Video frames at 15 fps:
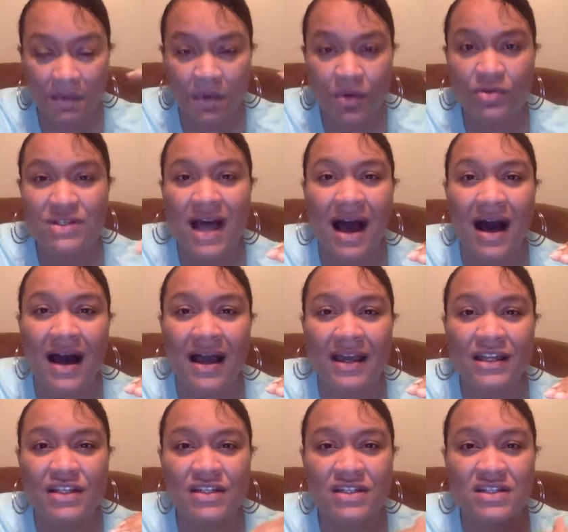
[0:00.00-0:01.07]
the Most
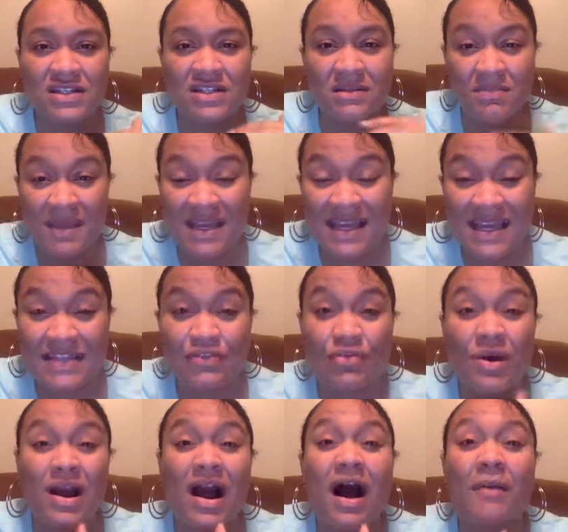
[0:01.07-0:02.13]
High to begin
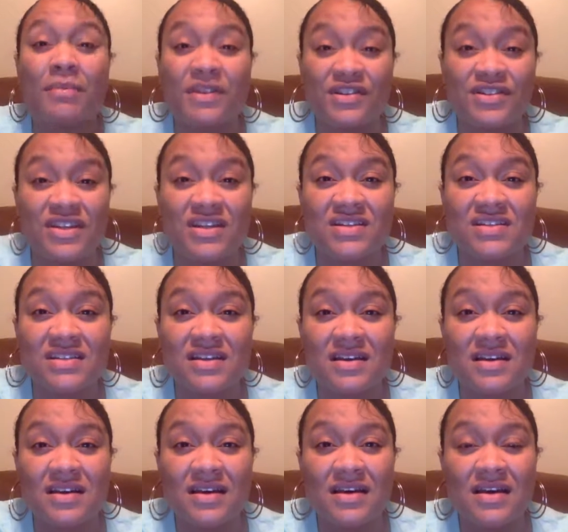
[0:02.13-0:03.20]
to accomplish this?
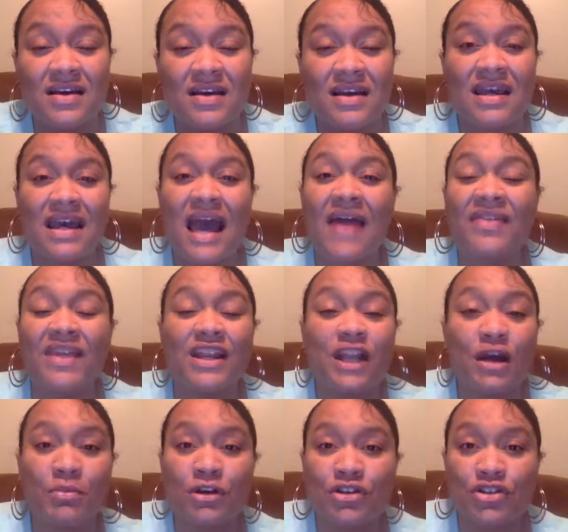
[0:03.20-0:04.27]
And then
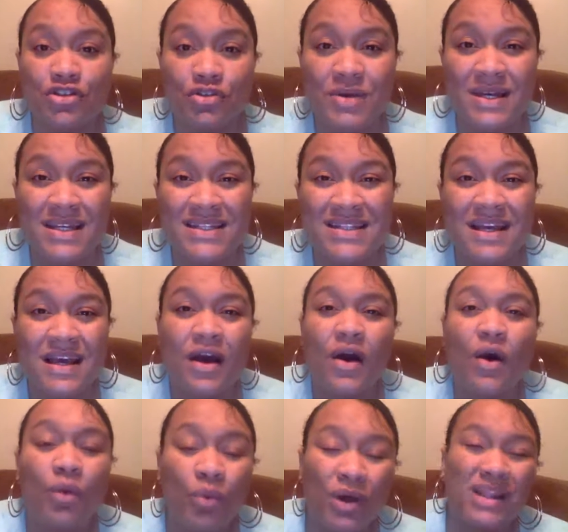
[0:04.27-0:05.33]
number 2 is,
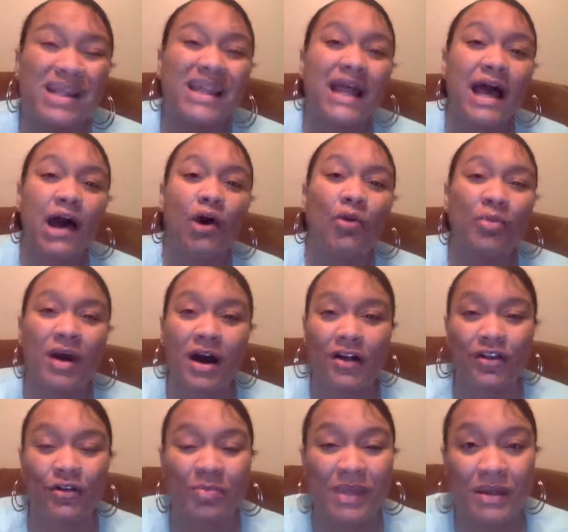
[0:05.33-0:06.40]
will it help
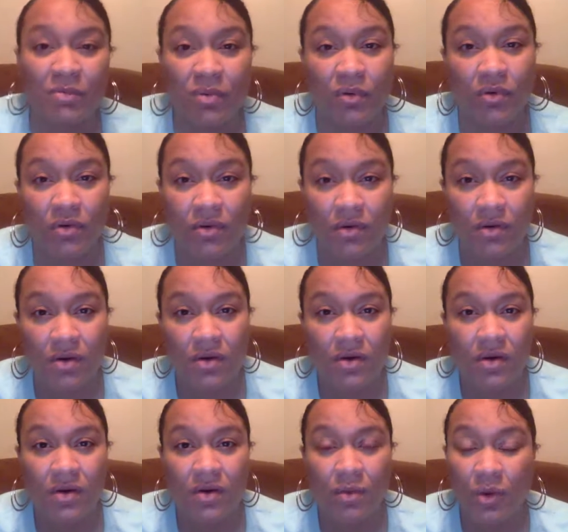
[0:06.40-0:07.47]
other people?
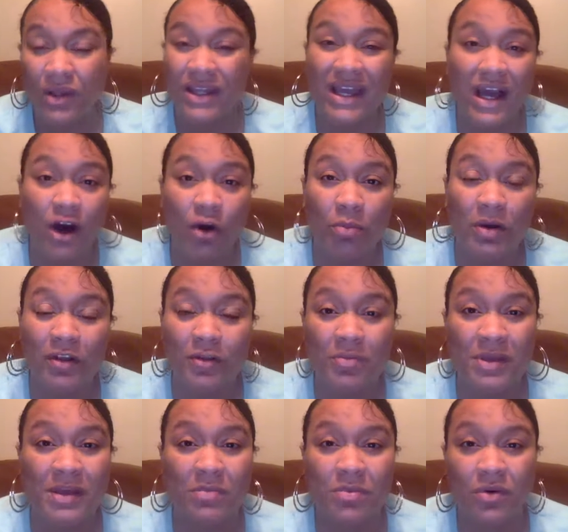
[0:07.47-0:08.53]
Will it help other
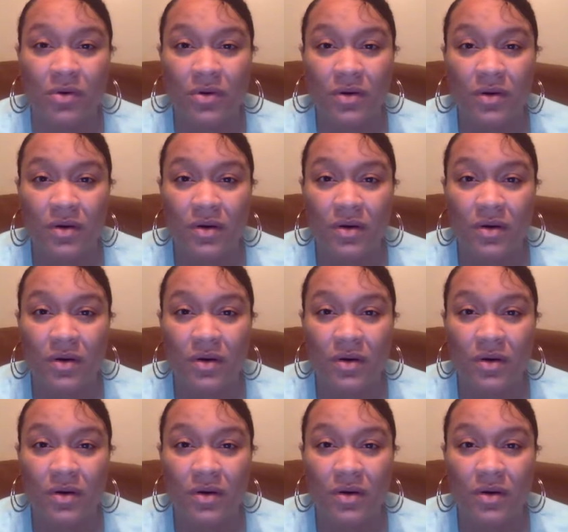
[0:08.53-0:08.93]
people?